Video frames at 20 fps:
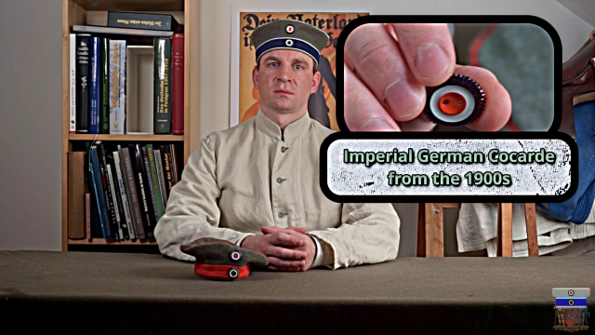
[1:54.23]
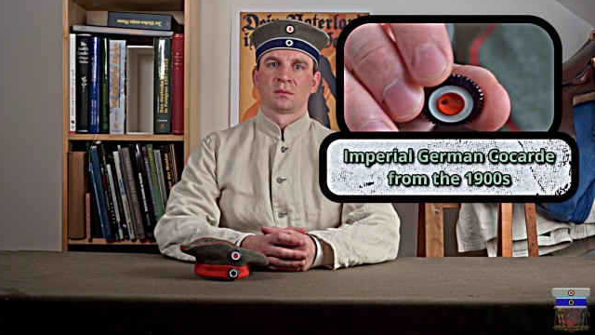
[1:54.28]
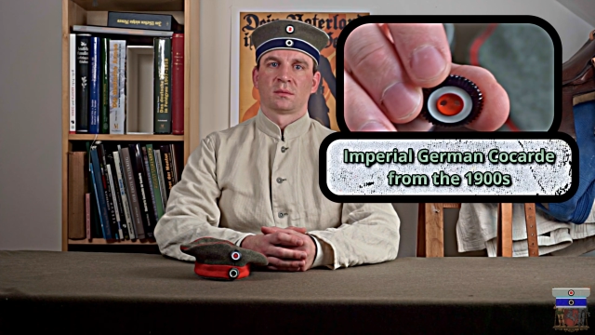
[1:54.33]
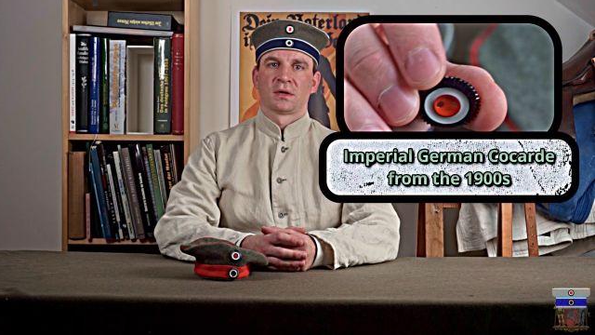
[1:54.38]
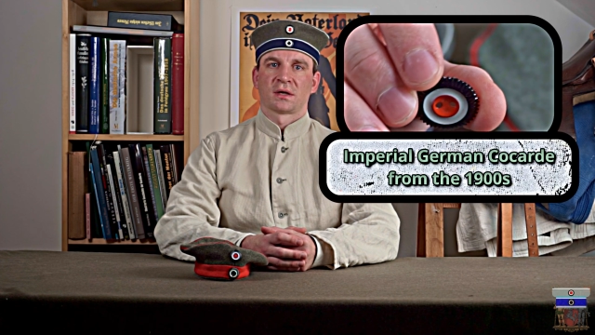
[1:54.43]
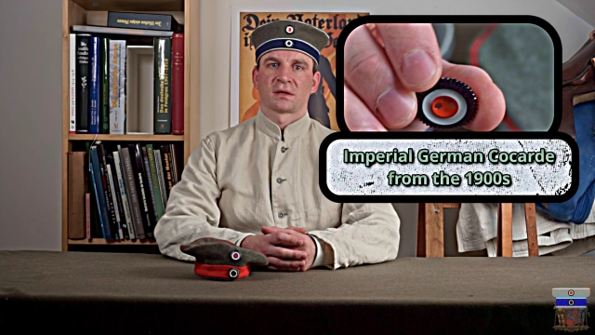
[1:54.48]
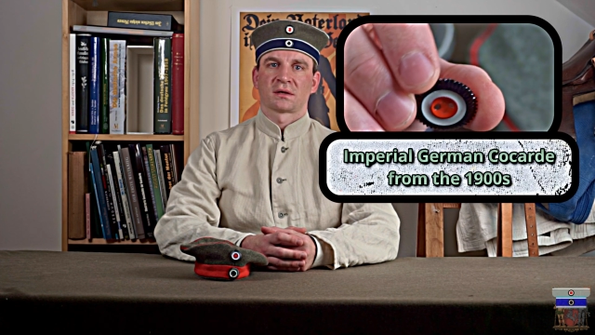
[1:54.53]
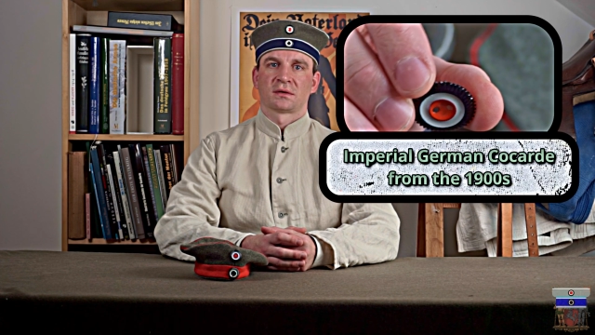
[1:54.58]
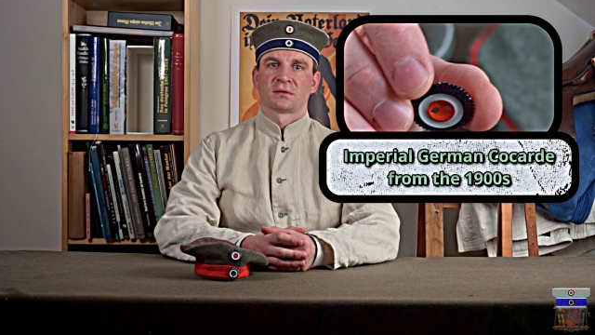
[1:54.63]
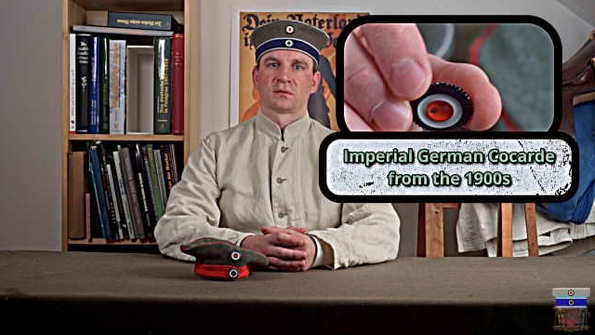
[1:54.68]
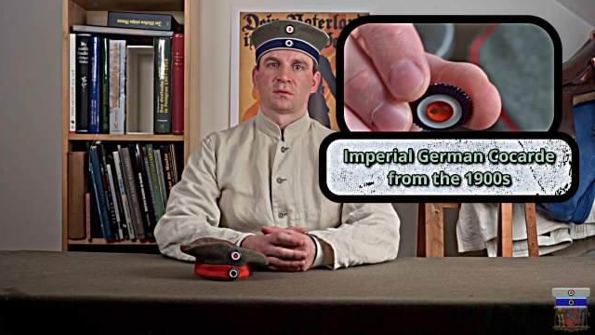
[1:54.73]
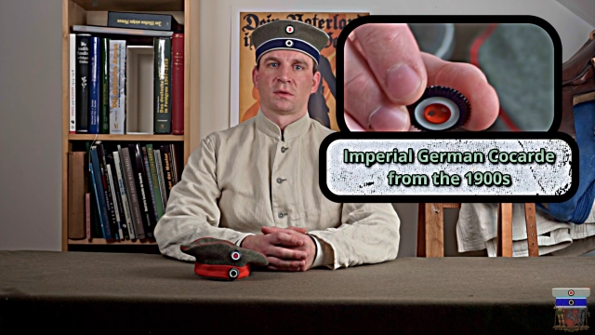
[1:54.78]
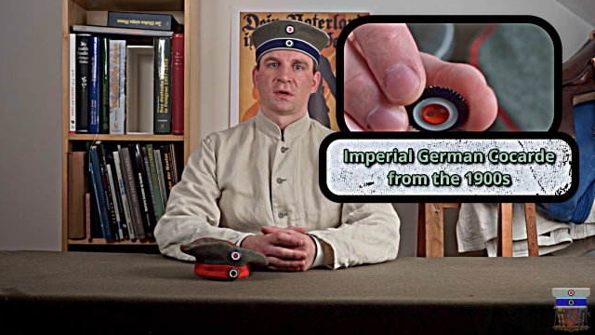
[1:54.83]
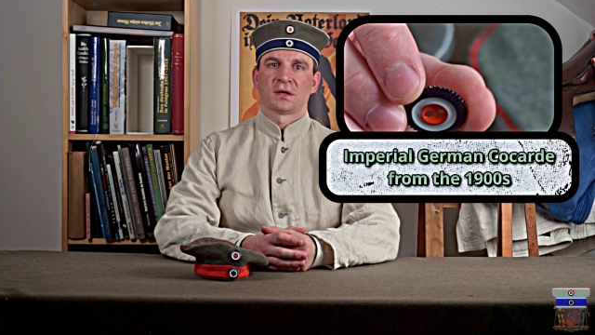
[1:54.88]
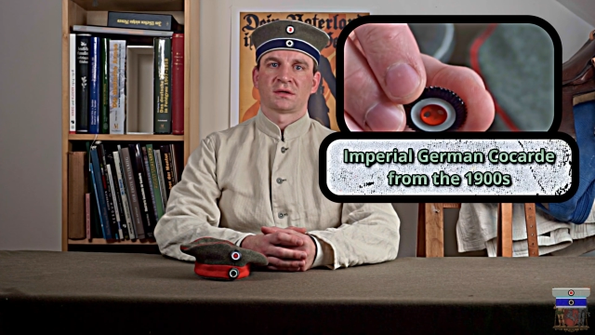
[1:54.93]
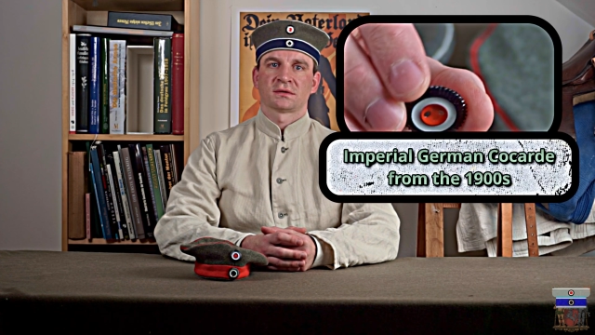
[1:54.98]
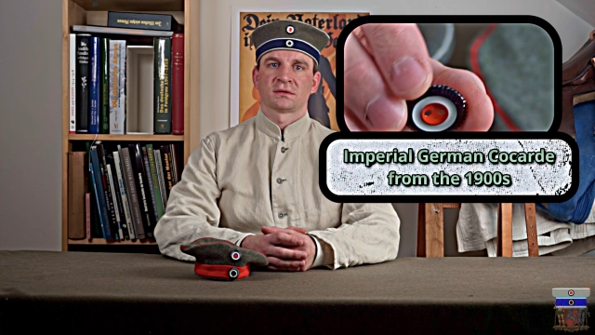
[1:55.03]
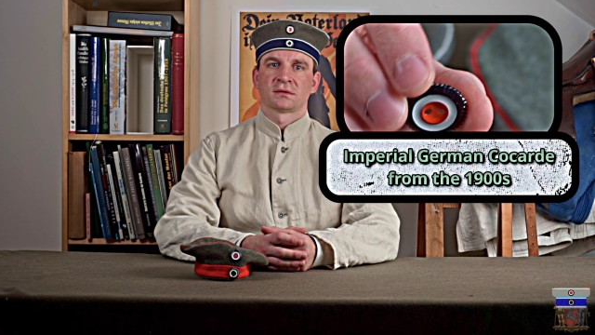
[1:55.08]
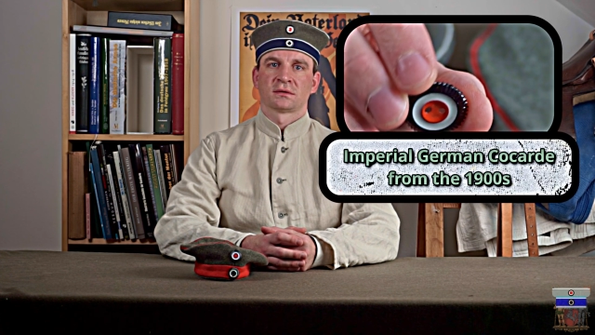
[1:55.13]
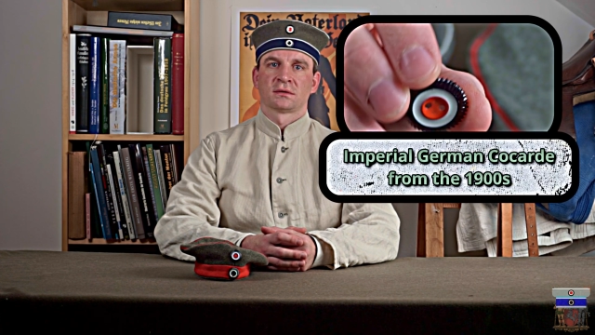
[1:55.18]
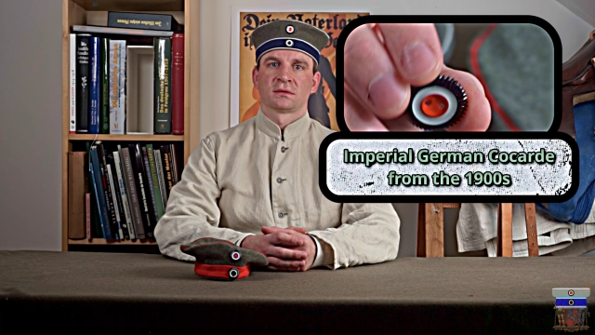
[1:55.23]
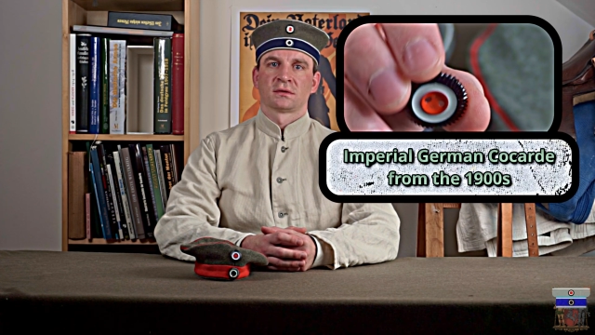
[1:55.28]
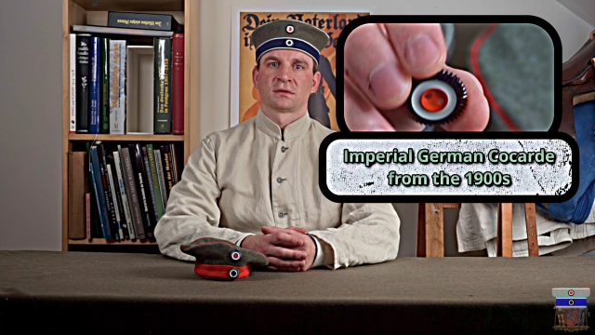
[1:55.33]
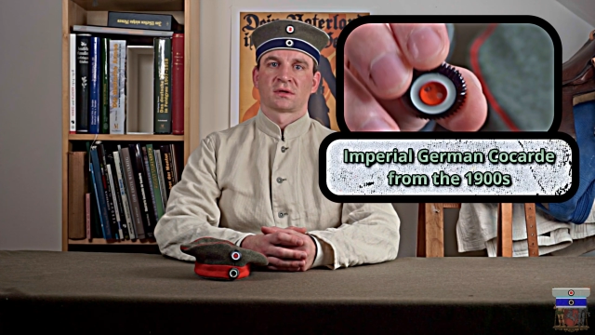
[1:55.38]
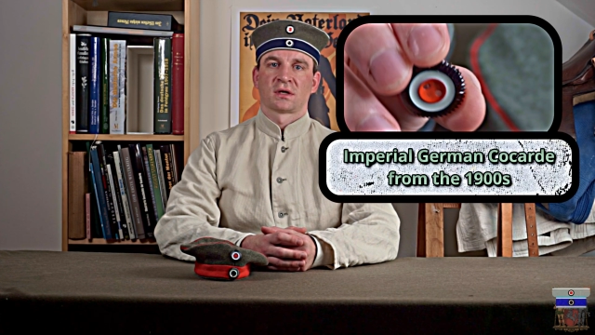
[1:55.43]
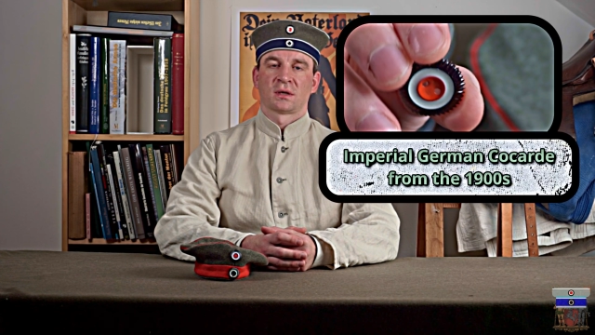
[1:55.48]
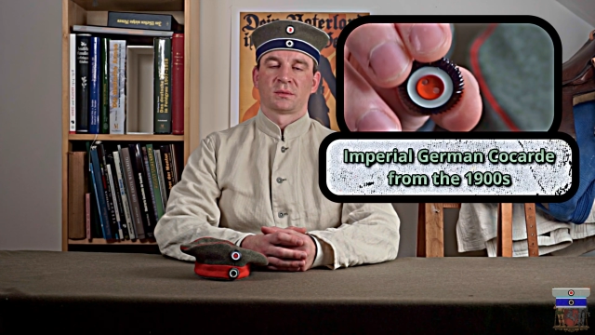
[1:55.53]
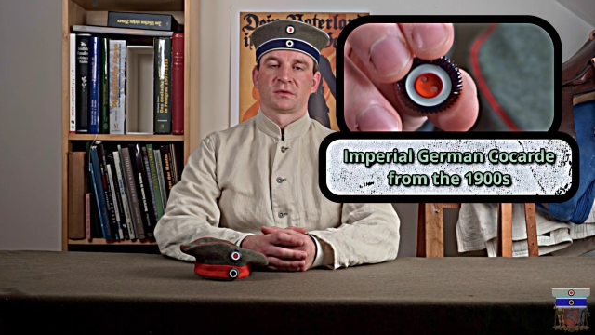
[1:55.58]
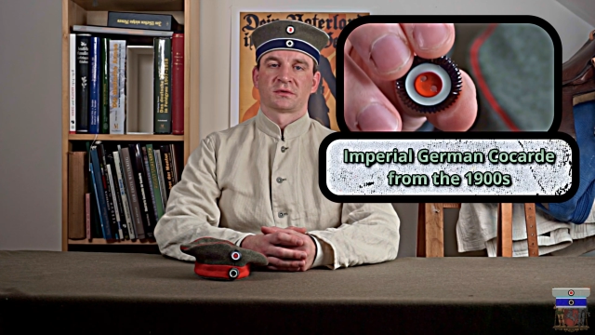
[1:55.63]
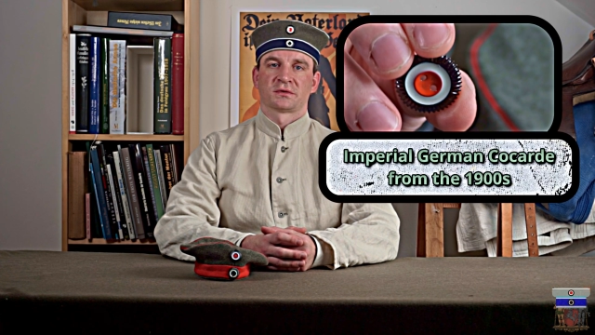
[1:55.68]
black and red
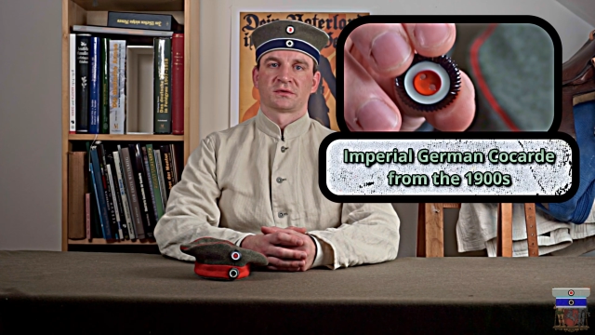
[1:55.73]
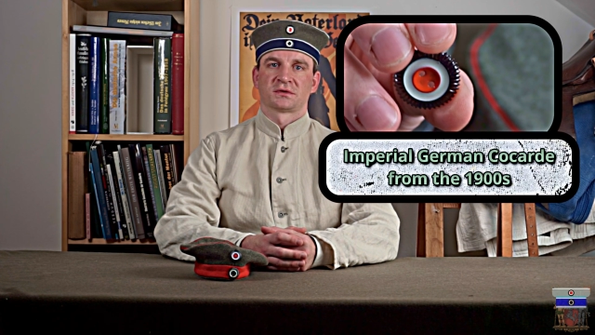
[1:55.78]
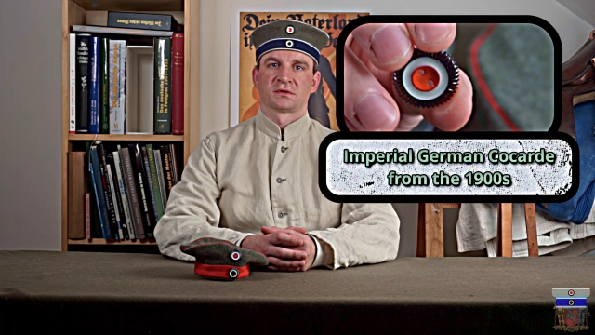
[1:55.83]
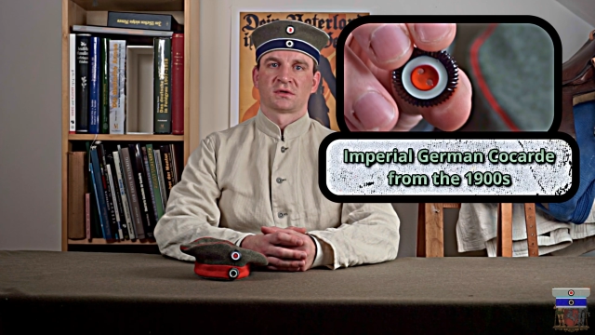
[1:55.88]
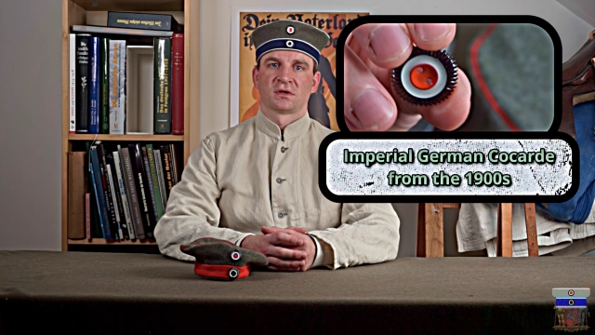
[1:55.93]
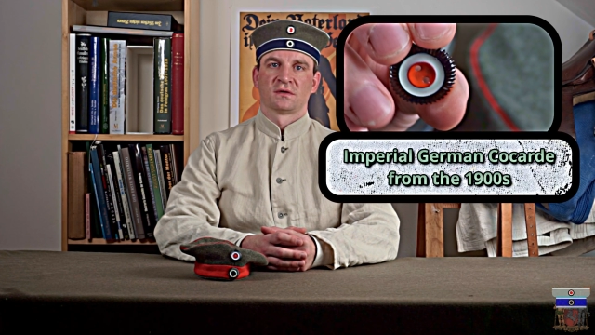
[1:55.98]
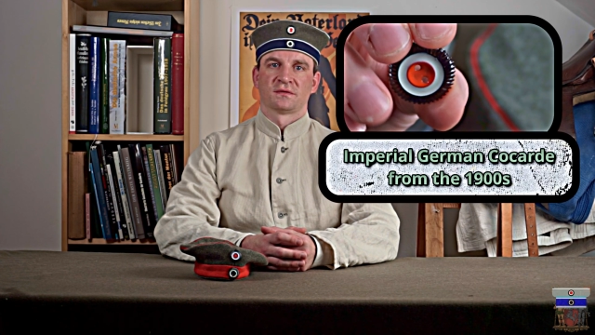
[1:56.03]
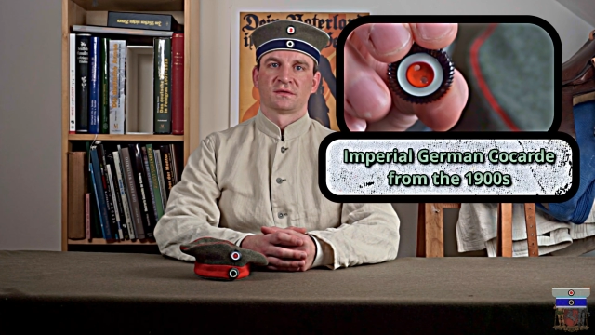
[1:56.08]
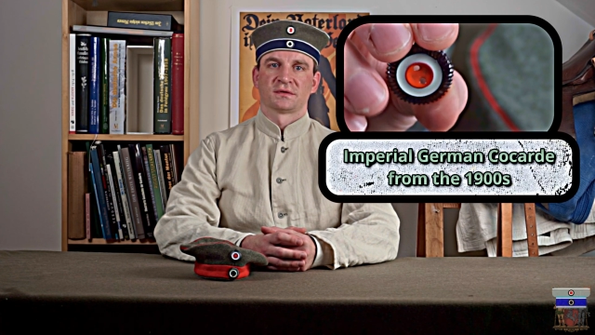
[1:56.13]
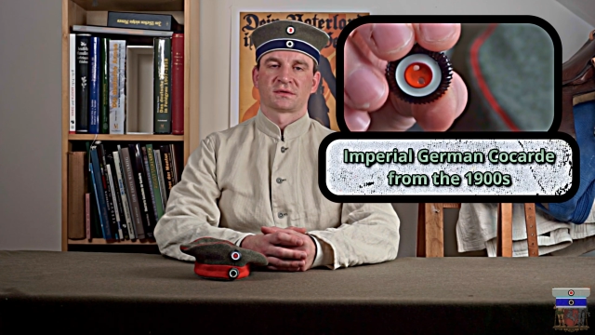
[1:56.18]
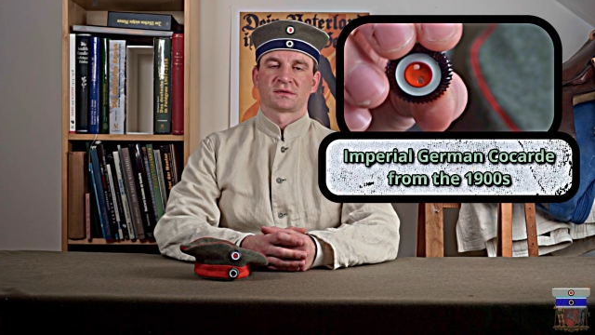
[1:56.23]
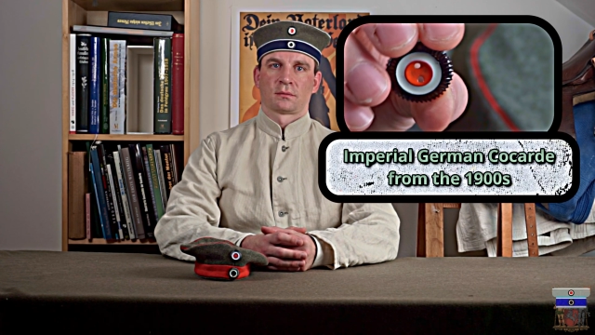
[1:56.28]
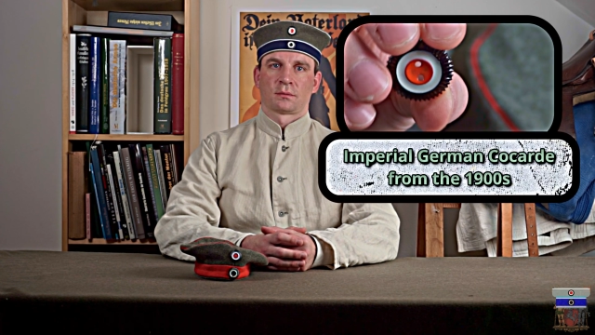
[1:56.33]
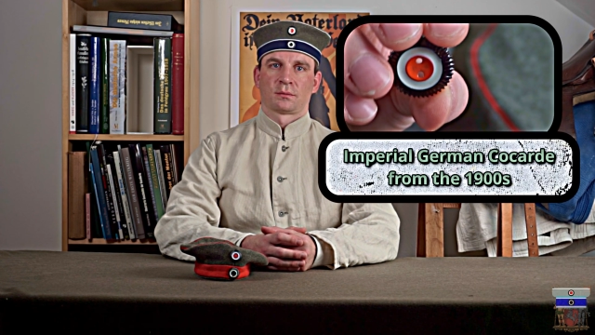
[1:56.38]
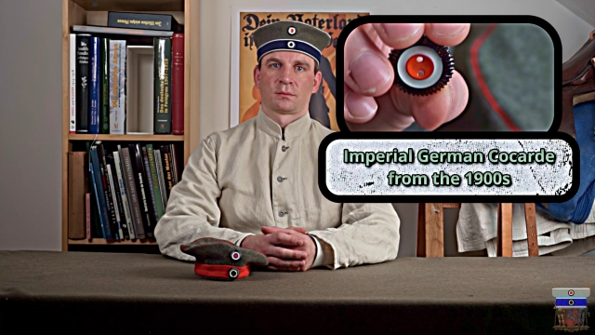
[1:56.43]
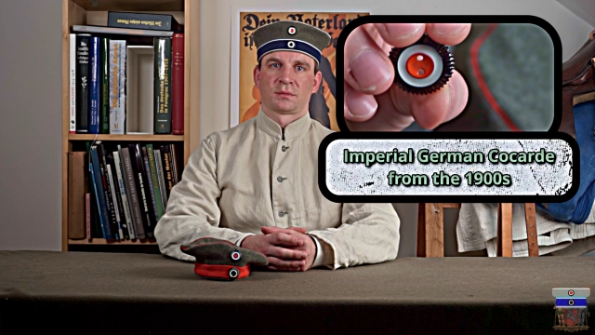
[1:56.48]
came into service.